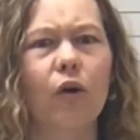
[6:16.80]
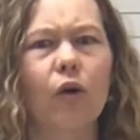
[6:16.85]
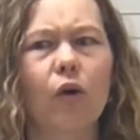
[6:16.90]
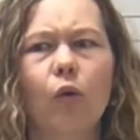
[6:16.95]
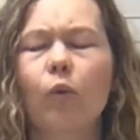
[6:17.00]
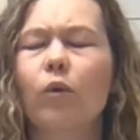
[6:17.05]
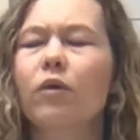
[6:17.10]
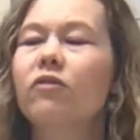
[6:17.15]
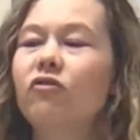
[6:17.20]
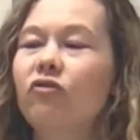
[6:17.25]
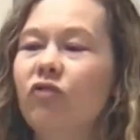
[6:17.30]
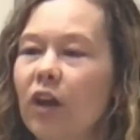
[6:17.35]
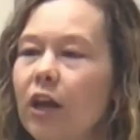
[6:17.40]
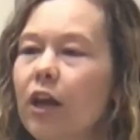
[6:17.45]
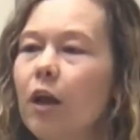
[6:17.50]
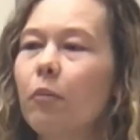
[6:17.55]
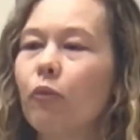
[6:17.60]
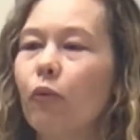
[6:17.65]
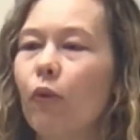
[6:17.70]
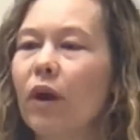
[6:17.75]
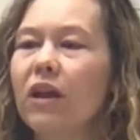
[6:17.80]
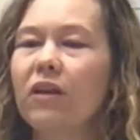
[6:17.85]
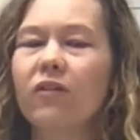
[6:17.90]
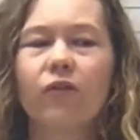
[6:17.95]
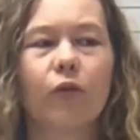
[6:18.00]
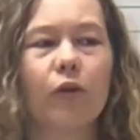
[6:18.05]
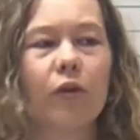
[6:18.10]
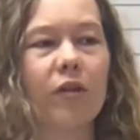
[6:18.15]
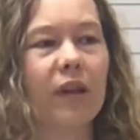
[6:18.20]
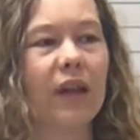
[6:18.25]
Was Jacob running
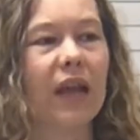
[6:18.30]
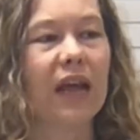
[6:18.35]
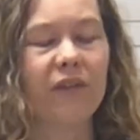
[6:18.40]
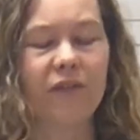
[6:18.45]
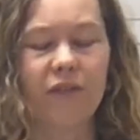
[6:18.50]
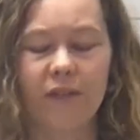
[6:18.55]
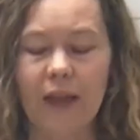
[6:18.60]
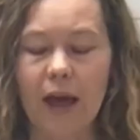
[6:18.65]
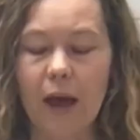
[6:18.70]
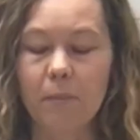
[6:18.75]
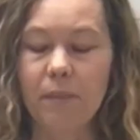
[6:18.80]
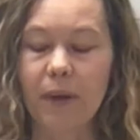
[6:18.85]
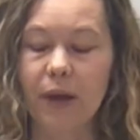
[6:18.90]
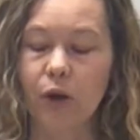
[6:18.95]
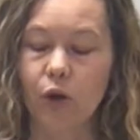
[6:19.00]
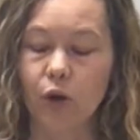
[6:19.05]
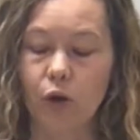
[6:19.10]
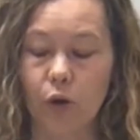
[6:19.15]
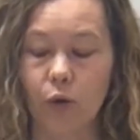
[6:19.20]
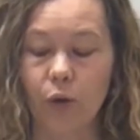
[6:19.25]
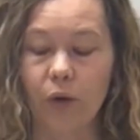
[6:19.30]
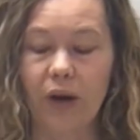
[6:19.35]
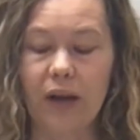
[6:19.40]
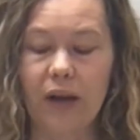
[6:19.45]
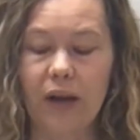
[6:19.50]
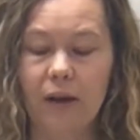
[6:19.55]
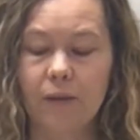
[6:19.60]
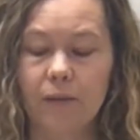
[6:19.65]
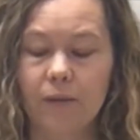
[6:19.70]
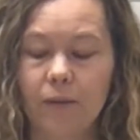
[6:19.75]
for his life in that big a
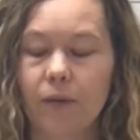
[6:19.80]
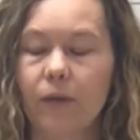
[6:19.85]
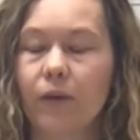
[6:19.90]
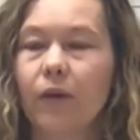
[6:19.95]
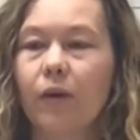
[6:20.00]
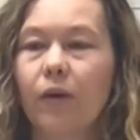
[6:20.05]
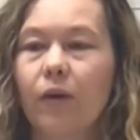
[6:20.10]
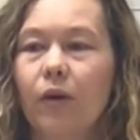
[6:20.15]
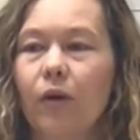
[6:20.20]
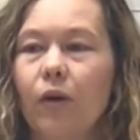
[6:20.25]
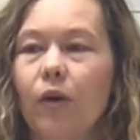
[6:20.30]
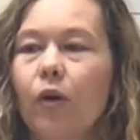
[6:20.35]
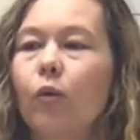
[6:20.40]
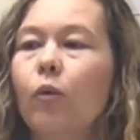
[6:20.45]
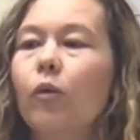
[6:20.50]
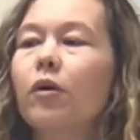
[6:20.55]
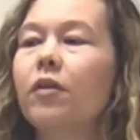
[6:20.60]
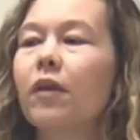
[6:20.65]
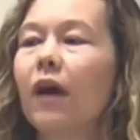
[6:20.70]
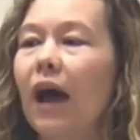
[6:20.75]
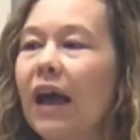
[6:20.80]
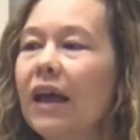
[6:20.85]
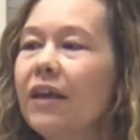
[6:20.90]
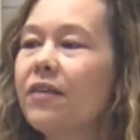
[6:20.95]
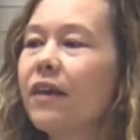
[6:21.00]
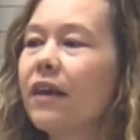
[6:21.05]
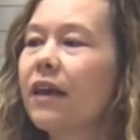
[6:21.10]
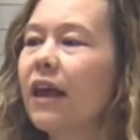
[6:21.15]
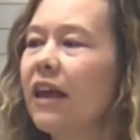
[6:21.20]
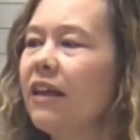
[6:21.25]
hurry? Was
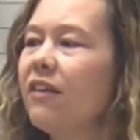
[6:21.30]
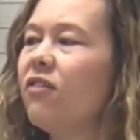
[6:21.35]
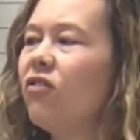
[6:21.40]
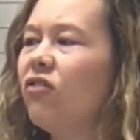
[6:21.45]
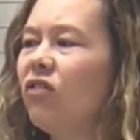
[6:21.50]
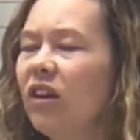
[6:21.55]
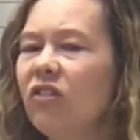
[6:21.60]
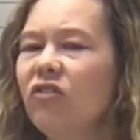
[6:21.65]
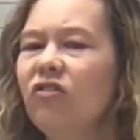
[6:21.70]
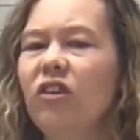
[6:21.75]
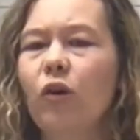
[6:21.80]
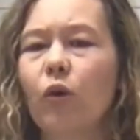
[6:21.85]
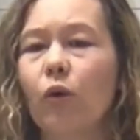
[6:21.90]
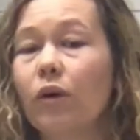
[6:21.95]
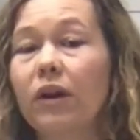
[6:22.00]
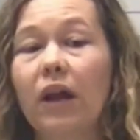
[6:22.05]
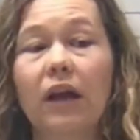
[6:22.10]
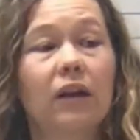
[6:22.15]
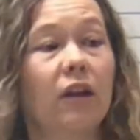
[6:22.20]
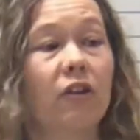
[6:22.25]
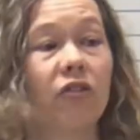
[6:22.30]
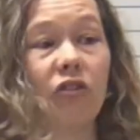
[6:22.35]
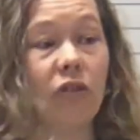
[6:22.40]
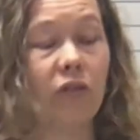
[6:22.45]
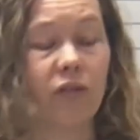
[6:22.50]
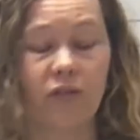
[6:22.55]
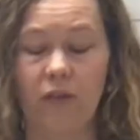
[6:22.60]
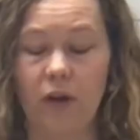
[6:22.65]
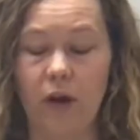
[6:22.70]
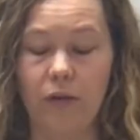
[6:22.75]
Isaac a stingy or
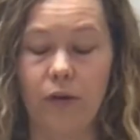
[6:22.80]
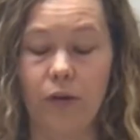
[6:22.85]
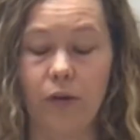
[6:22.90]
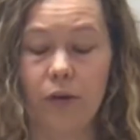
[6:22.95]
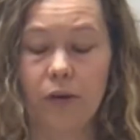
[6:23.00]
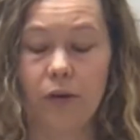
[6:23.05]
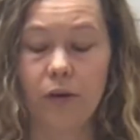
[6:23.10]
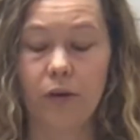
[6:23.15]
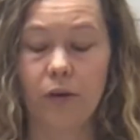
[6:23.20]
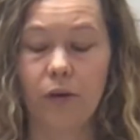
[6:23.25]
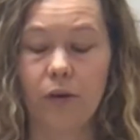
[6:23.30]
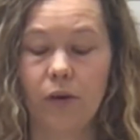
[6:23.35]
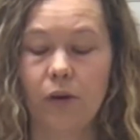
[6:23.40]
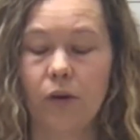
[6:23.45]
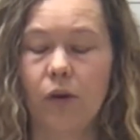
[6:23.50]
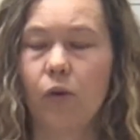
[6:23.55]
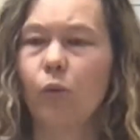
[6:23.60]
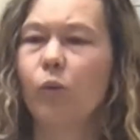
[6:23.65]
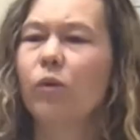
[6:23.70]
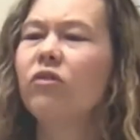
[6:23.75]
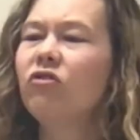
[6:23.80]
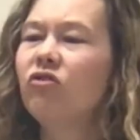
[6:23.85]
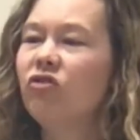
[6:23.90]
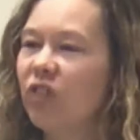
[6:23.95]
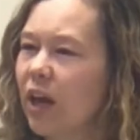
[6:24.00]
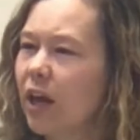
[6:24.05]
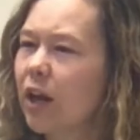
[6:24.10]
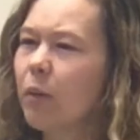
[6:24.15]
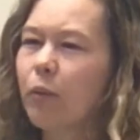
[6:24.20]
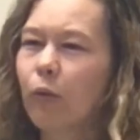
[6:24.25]
negligent father? Was
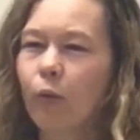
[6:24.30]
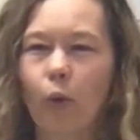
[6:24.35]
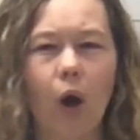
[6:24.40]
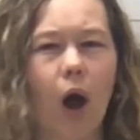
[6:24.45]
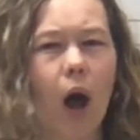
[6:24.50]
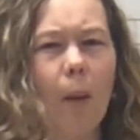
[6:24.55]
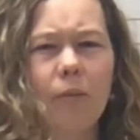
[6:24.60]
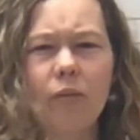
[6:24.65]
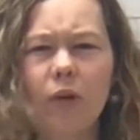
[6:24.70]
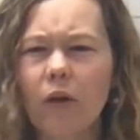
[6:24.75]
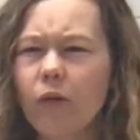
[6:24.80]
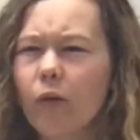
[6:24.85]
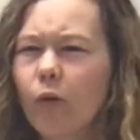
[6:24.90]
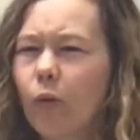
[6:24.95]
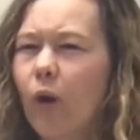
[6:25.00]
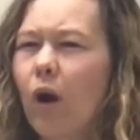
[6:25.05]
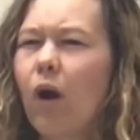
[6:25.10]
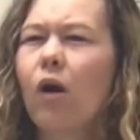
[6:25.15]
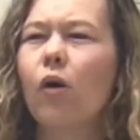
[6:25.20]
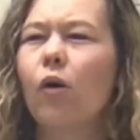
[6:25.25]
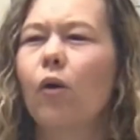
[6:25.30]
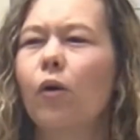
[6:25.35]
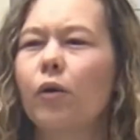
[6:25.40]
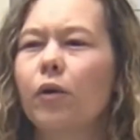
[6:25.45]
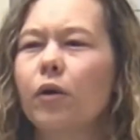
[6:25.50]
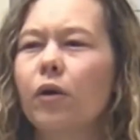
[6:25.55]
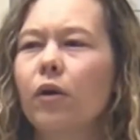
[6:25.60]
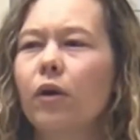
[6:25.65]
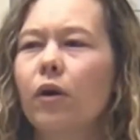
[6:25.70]
Jacob robbed on the road?